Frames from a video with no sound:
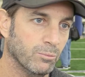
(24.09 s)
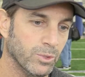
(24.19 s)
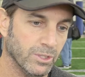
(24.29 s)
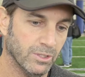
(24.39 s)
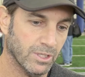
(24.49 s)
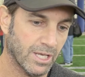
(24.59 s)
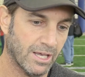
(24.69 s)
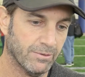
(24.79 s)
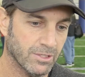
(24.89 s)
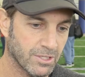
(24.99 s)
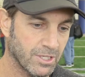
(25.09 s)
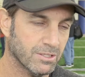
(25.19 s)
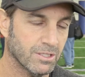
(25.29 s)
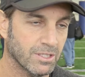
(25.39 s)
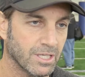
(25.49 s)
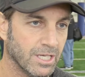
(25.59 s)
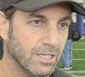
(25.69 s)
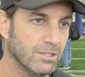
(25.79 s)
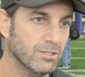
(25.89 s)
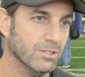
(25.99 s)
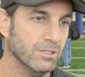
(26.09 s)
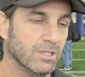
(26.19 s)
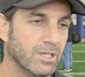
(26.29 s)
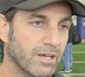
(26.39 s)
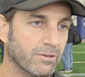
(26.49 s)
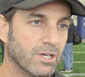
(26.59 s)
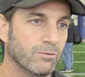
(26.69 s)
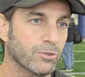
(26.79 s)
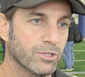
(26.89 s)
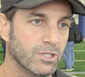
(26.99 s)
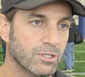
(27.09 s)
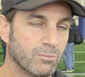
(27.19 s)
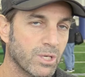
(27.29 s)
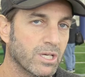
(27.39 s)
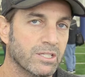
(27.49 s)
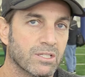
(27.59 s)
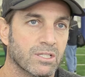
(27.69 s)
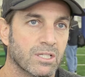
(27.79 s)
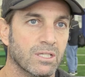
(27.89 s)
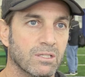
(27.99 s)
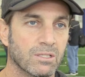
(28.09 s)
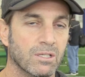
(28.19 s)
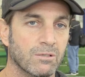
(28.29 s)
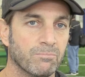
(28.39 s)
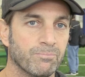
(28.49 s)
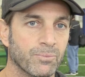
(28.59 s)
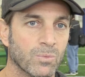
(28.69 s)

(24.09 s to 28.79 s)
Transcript: but having a chance to engage and, and have a conversation about it. I just think he's um,